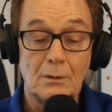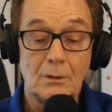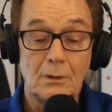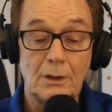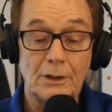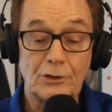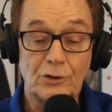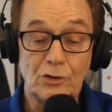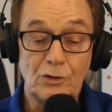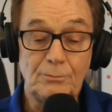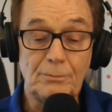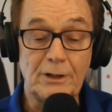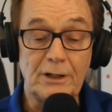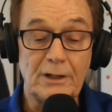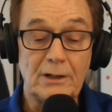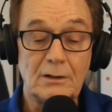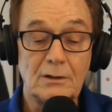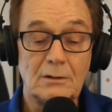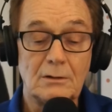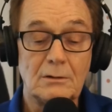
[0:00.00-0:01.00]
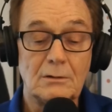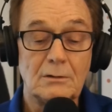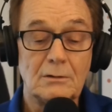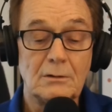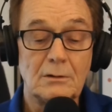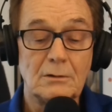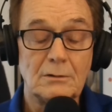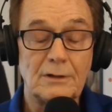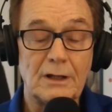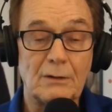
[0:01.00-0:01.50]
It could be
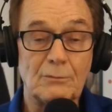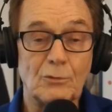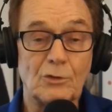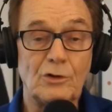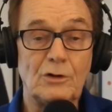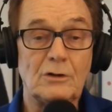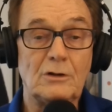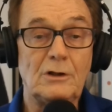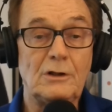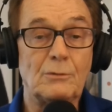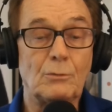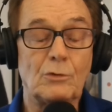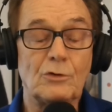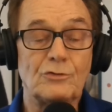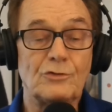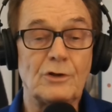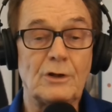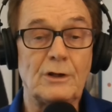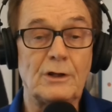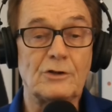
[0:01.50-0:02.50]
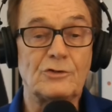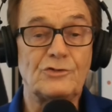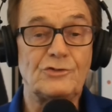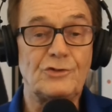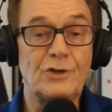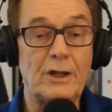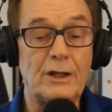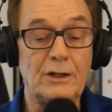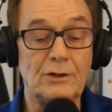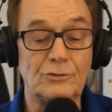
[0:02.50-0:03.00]
that it was an
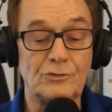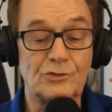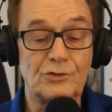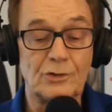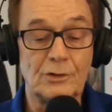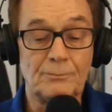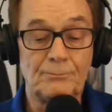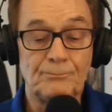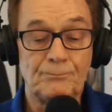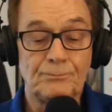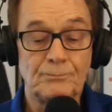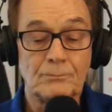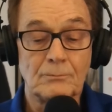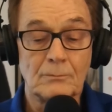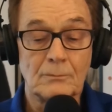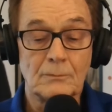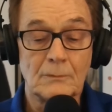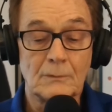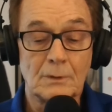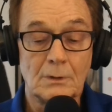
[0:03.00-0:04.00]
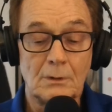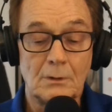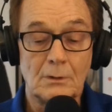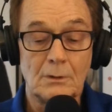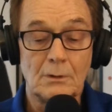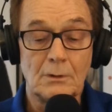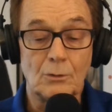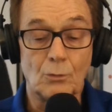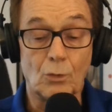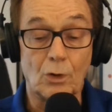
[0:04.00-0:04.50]
exchange.
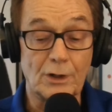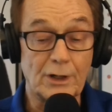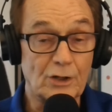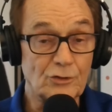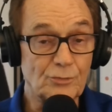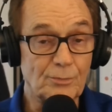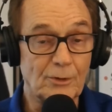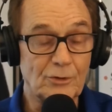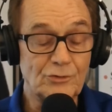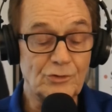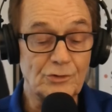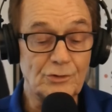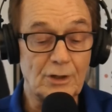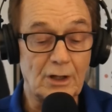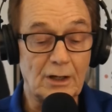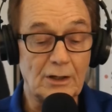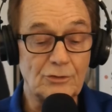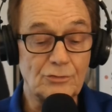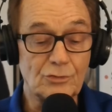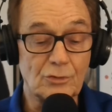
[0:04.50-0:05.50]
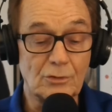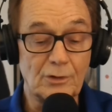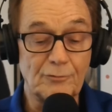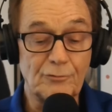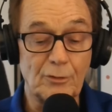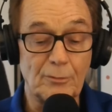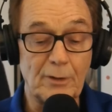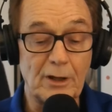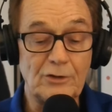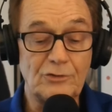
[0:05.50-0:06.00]
One has merchandise or
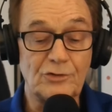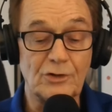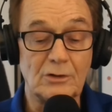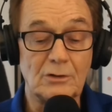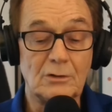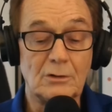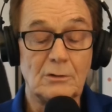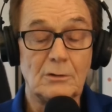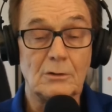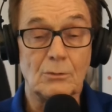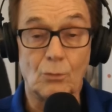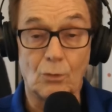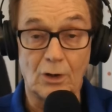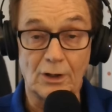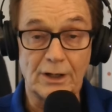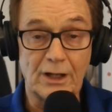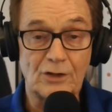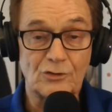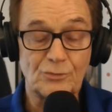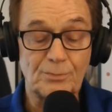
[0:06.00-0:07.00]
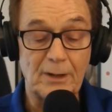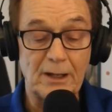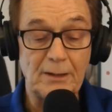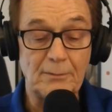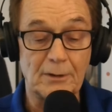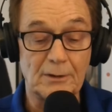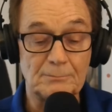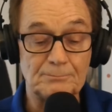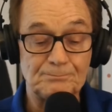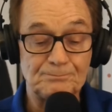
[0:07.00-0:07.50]
information, one has
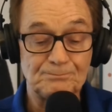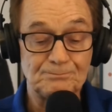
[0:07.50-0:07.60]
payment.